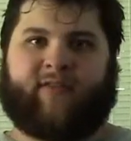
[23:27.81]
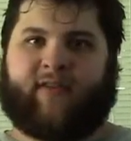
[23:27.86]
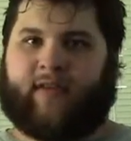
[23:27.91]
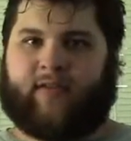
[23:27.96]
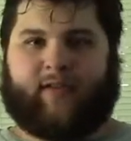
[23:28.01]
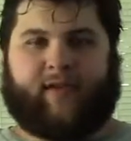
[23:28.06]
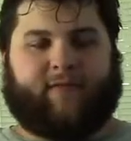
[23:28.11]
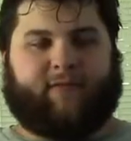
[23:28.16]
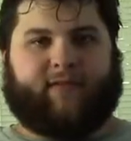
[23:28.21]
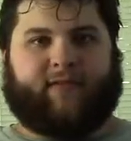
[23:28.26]
He
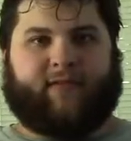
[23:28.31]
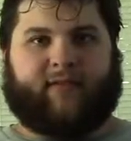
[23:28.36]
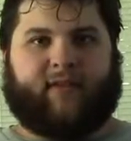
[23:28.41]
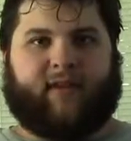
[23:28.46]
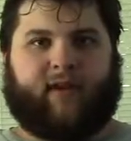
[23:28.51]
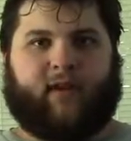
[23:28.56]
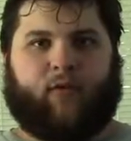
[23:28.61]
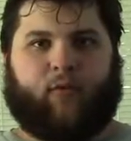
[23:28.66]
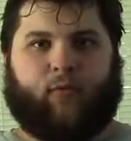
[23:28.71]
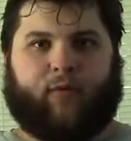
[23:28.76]
lives
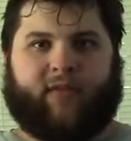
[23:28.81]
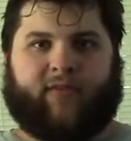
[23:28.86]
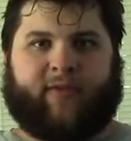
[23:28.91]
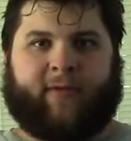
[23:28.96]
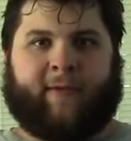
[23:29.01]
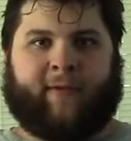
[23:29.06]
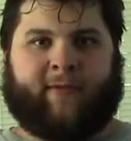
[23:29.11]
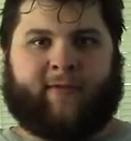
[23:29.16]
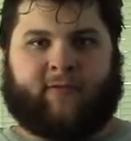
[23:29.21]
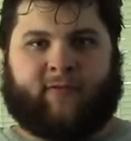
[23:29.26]
with
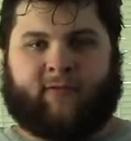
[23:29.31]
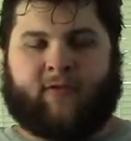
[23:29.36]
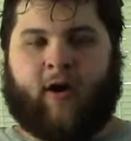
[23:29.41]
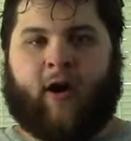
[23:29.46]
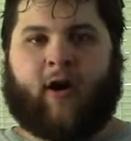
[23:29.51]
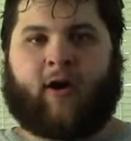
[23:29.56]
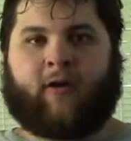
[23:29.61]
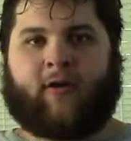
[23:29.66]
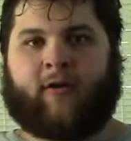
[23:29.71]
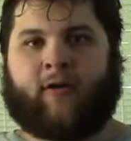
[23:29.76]
his
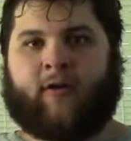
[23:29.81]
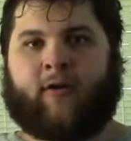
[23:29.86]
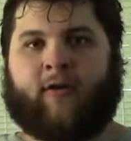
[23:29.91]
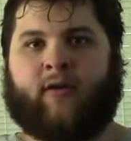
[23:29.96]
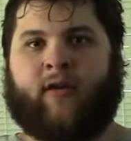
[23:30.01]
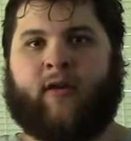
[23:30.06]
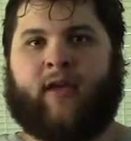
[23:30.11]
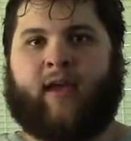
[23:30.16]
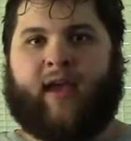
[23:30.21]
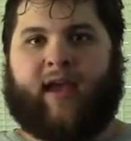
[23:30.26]
daughter